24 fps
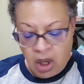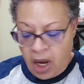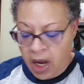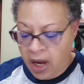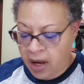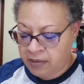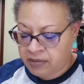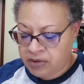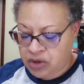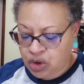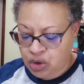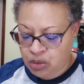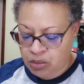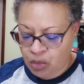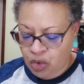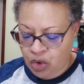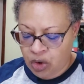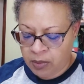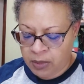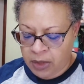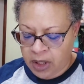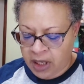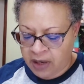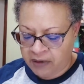I have two
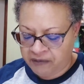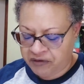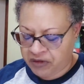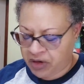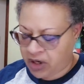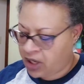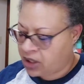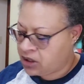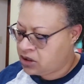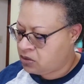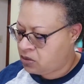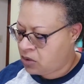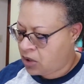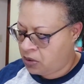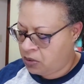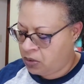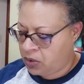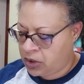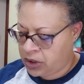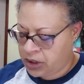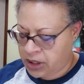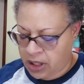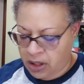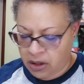more, but I forgot to write
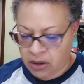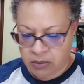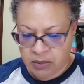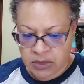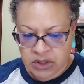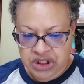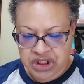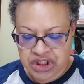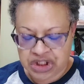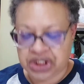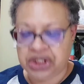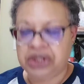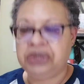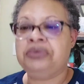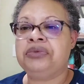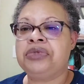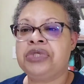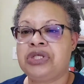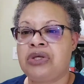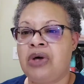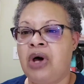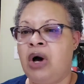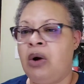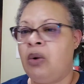one down on my sheet,
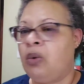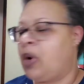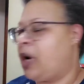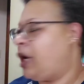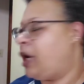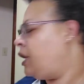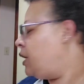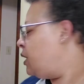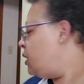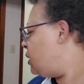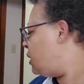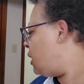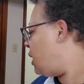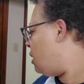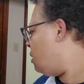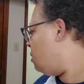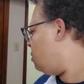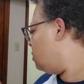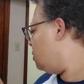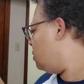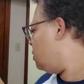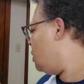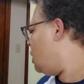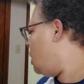so I'll write it
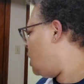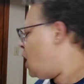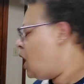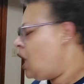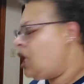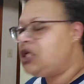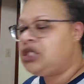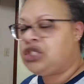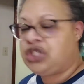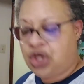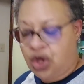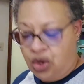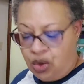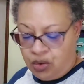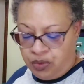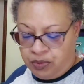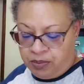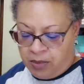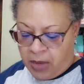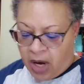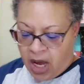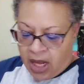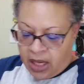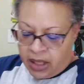down. So
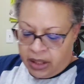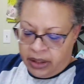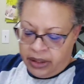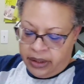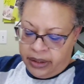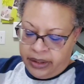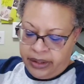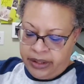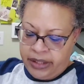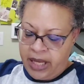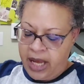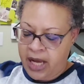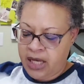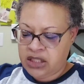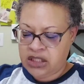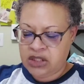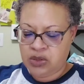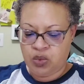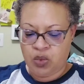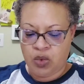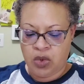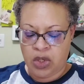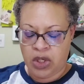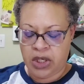my
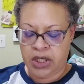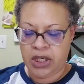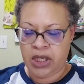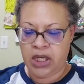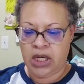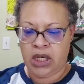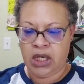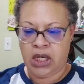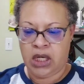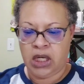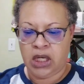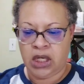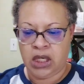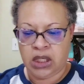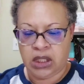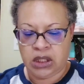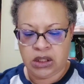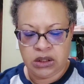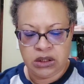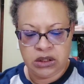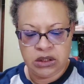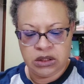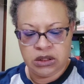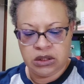next one
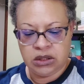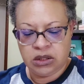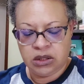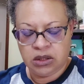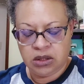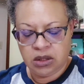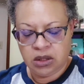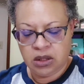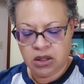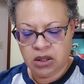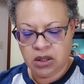is